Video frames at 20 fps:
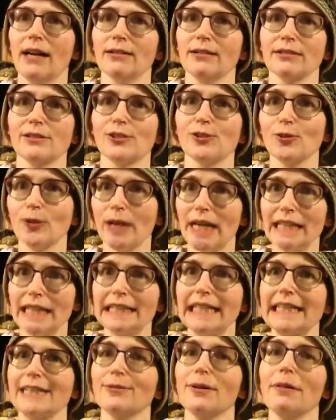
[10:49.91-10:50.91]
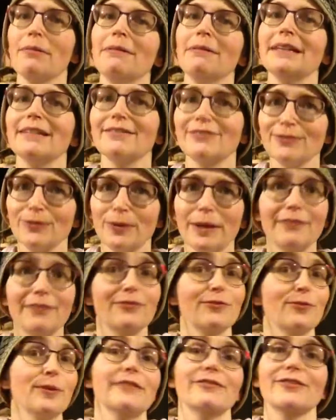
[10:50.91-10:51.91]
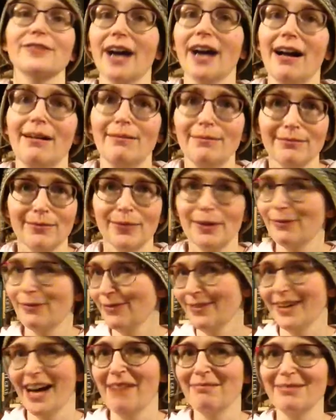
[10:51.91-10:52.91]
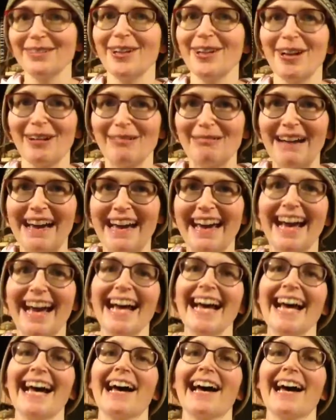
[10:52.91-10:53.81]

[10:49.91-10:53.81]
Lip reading: it's great, like women have, we've come a long way.